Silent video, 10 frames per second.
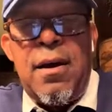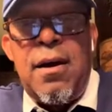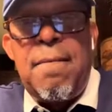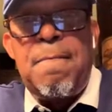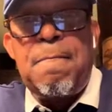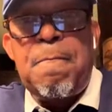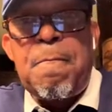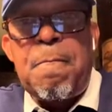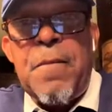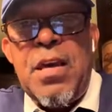
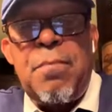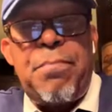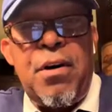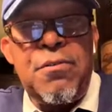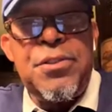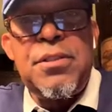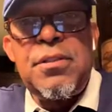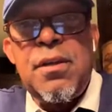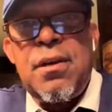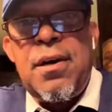He'll
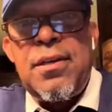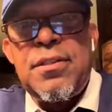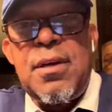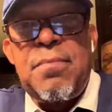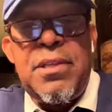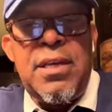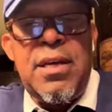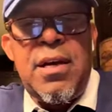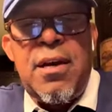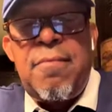post some of
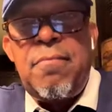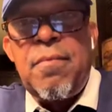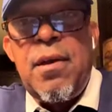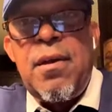the